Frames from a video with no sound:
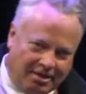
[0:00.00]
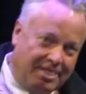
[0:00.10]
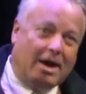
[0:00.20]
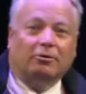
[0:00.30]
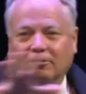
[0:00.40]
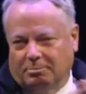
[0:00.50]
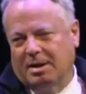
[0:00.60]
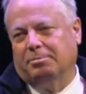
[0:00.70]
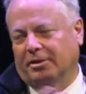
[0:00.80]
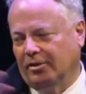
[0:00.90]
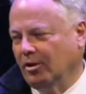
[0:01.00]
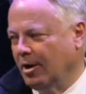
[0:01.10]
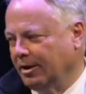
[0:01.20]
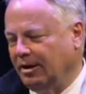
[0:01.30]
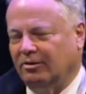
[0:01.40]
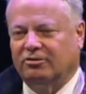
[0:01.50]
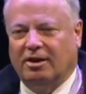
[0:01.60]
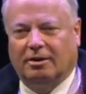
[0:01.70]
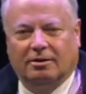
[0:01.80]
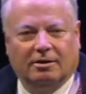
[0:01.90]
1,000 people in the audience,
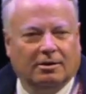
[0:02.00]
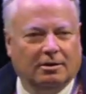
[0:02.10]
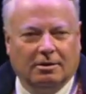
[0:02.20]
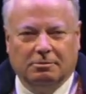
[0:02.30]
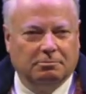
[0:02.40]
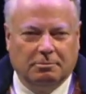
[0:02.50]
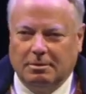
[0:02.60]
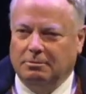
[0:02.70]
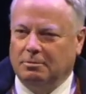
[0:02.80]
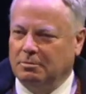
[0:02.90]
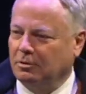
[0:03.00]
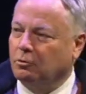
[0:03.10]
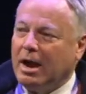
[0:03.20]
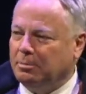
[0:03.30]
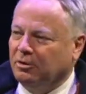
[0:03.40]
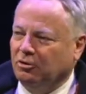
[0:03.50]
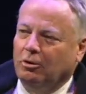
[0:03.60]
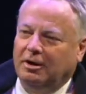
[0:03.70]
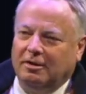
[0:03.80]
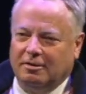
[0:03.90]
and the great
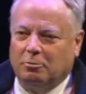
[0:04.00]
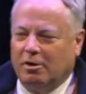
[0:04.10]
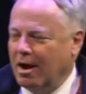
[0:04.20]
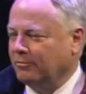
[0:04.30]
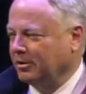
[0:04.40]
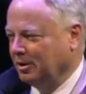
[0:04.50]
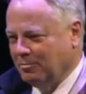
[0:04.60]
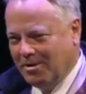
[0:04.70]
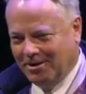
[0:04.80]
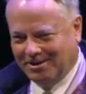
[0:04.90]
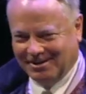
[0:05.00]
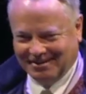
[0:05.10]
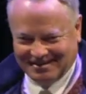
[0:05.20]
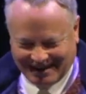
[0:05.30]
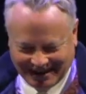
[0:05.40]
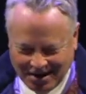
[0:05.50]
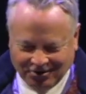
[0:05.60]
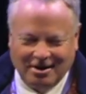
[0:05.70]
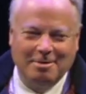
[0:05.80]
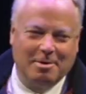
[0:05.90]
majority of them were African Americans. And
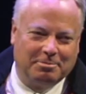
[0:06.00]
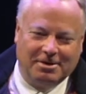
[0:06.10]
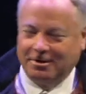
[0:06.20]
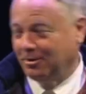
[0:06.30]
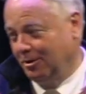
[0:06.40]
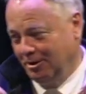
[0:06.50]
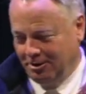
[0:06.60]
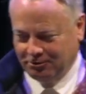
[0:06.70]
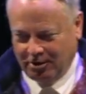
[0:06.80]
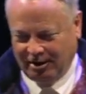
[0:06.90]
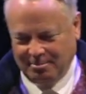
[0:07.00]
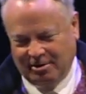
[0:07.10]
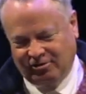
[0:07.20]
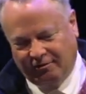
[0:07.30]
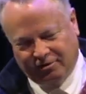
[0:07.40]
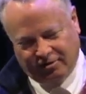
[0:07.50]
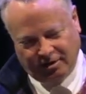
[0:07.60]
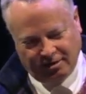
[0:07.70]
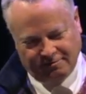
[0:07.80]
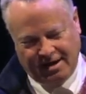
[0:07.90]
so I'm up there, you know, talking about Jefferson
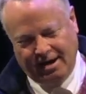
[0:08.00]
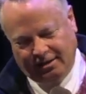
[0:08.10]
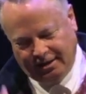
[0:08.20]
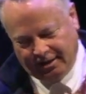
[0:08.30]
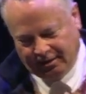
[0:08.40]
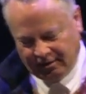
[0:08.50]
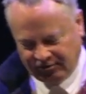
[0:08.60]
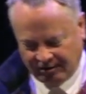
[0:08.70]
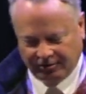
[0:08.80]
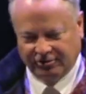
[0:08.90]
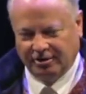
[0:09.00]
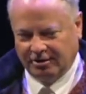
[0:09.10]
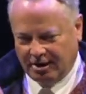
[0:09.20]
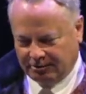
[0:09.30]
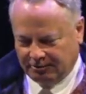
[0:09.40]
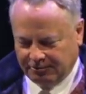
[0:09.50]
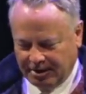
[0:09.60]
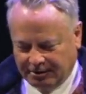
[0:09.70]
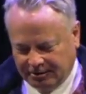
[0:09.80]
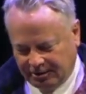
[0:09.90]
and the violin, and Jefferson and Dr.
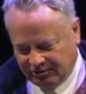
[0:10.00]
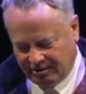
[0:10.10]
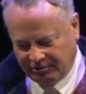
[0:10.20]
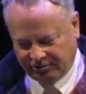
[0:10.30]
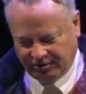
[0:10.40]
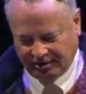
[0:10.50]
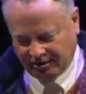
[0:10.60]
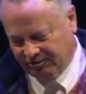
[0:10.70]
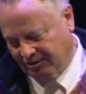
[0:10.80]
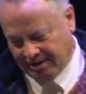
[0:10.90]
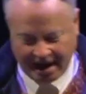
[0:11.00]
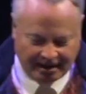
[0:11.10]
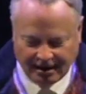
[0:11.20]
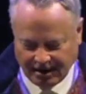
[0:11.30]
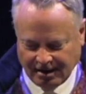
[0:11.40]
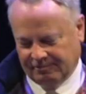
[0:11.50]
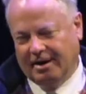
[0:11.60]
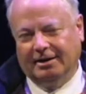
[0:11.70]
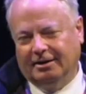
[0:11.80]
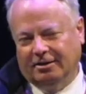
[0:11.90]
Franklin, and Jefferson and this and that. And
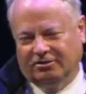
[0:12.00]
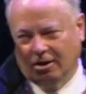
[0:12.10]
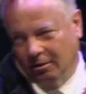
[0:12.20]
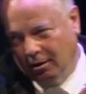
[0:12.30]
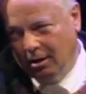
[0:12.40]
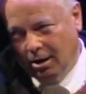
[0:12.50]
finally this young